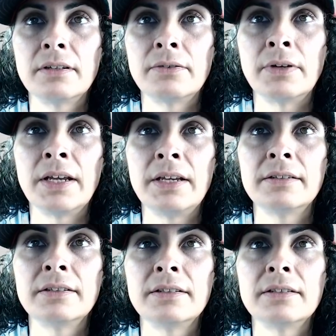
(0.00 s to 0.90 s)
Right?
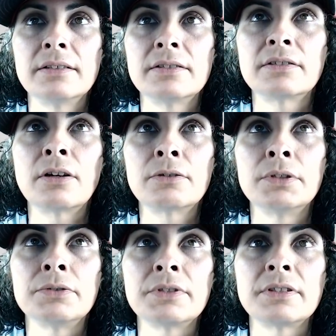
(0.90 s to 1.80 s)

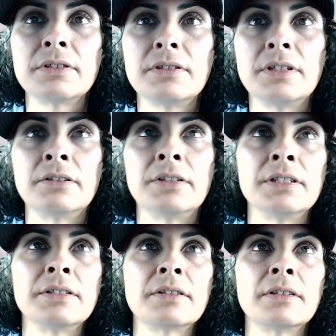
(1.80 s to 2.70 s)
Saros
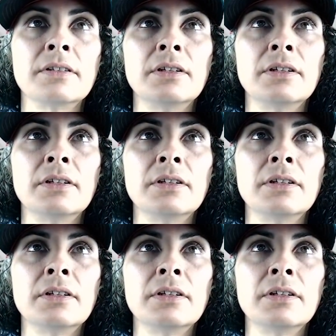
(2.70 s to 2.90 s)
series.